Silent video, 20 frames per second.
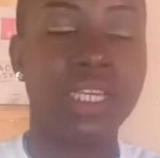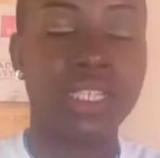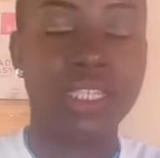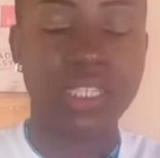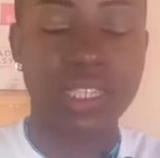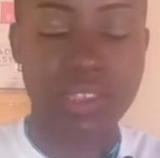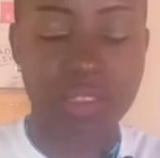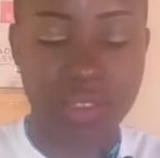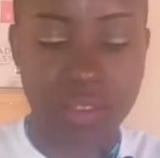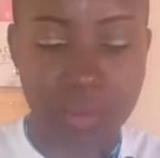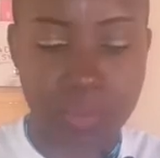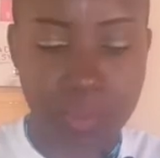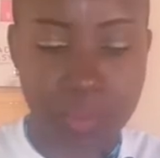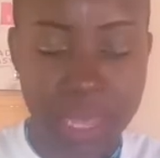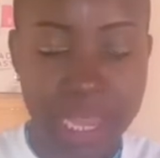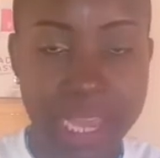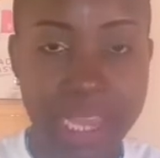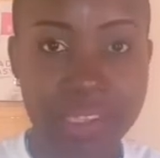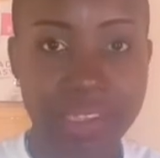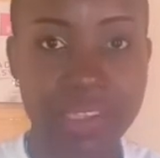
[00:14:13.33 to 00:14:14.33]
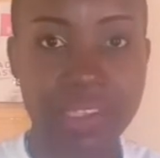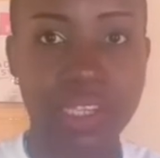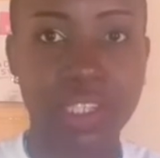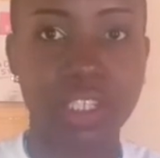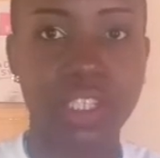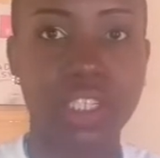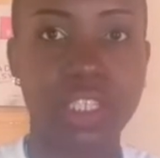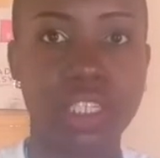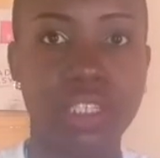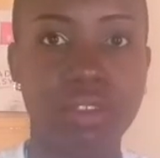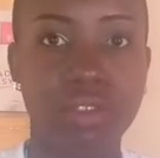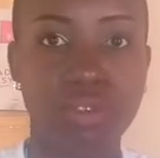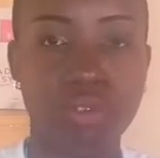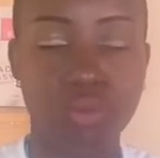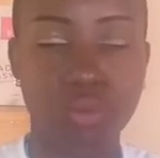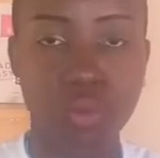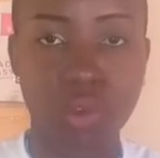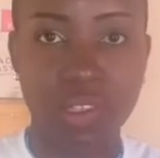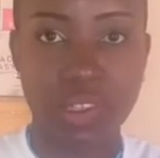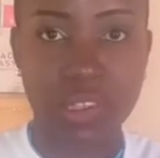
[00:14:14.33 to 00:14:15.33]
just pay attention
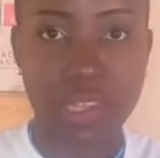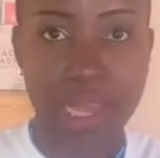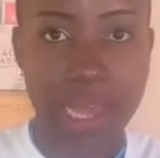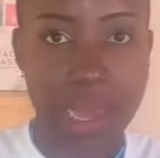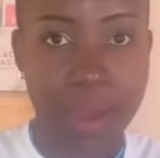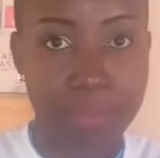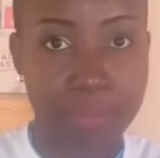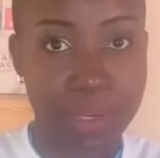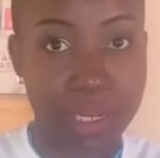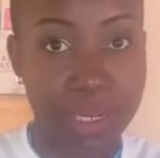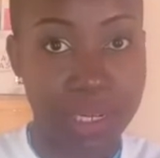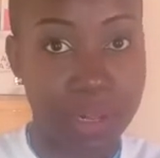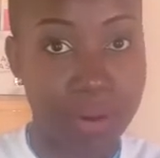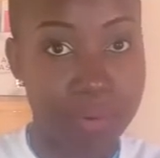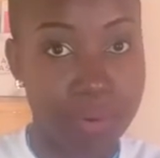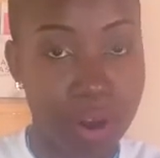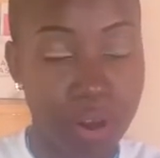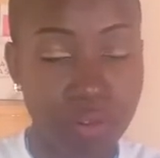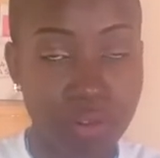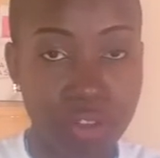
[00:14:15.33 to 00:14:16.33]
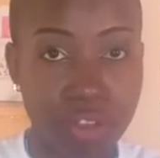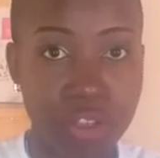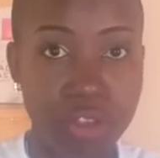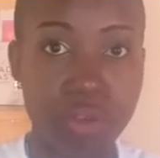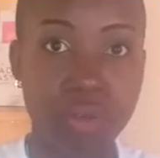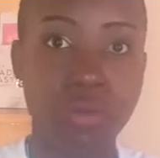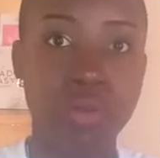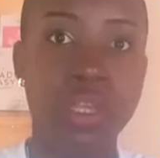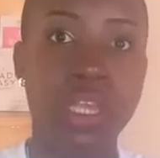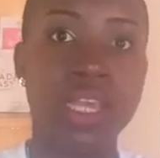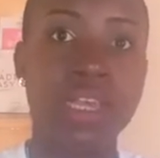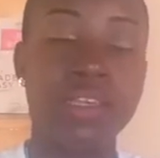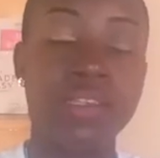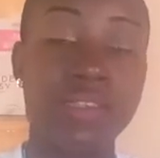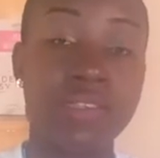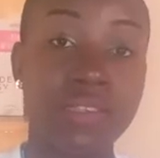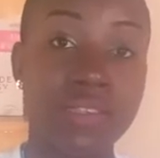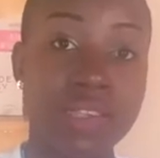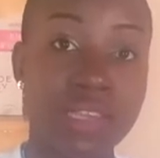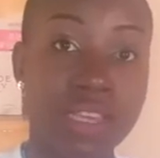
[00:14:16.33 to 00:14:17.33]
to what's happening around you.
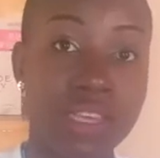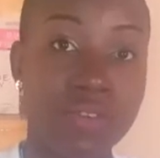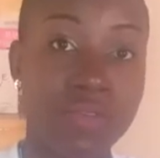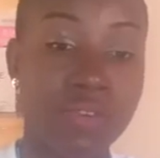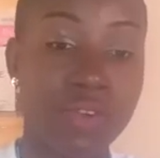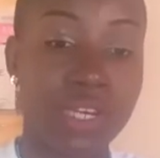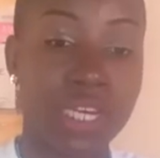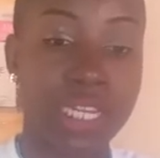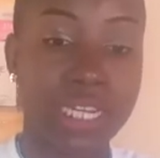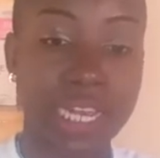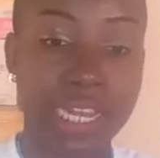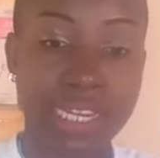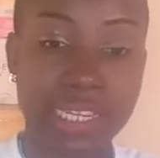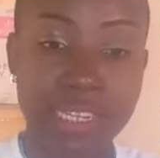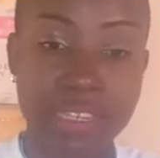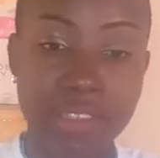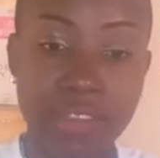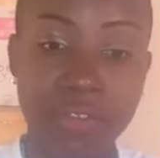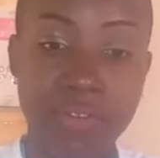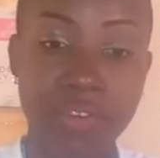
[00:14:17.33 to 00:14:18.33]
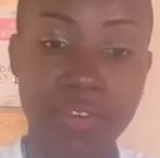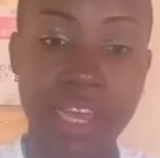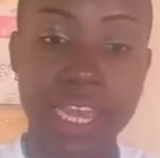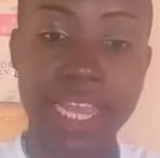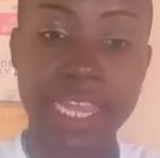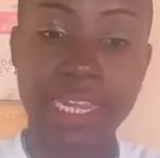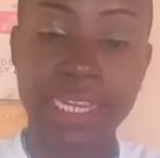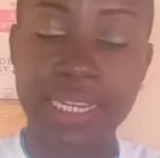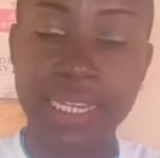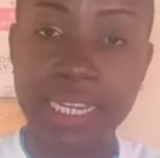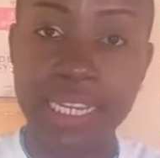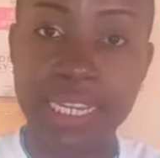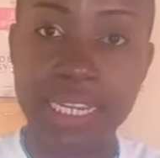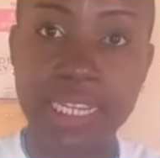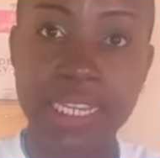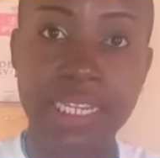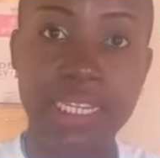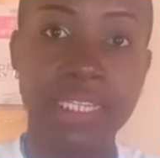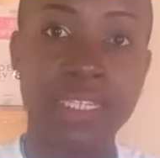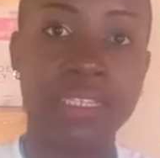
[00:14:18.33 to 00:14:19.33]
See if you can identify a
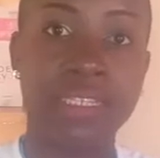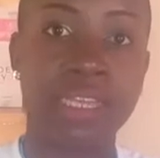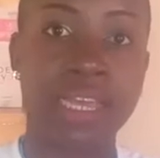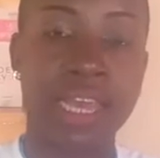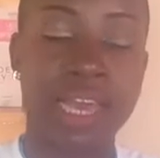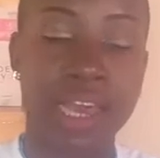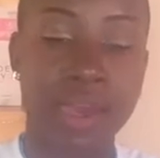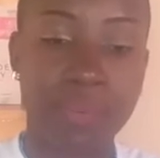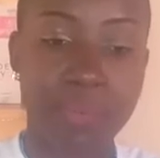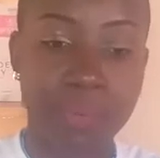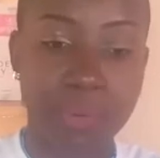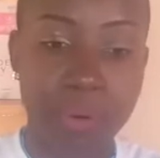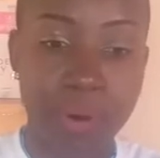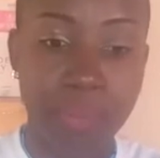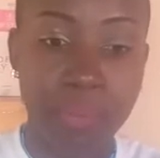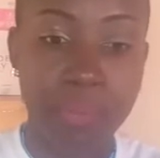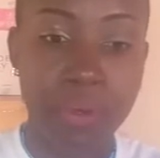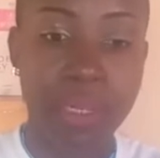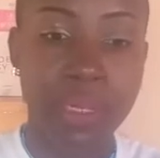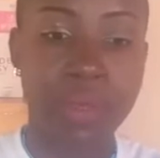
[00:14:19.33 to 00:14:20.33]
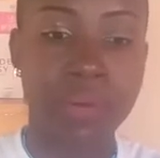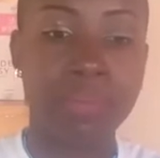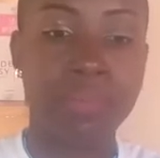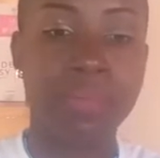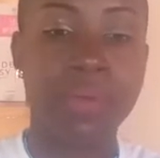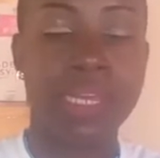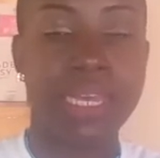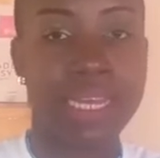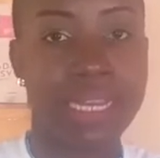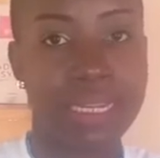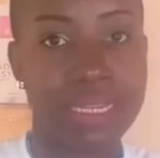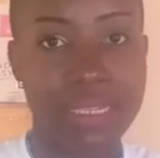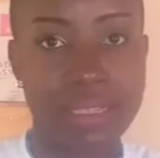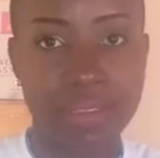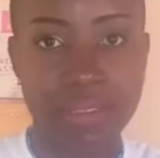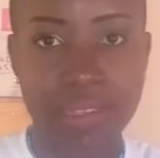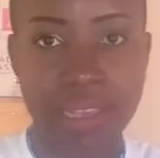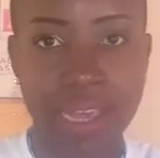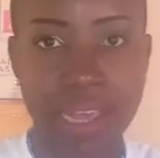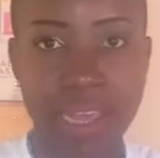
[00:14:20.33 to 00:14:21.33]
need, a problem, a
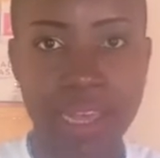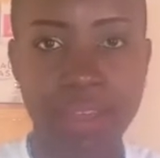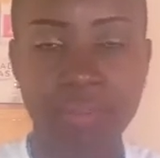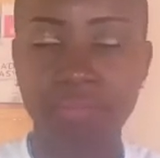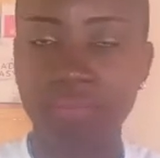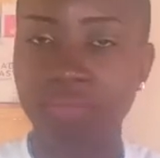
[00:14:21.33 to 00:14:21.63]
desire,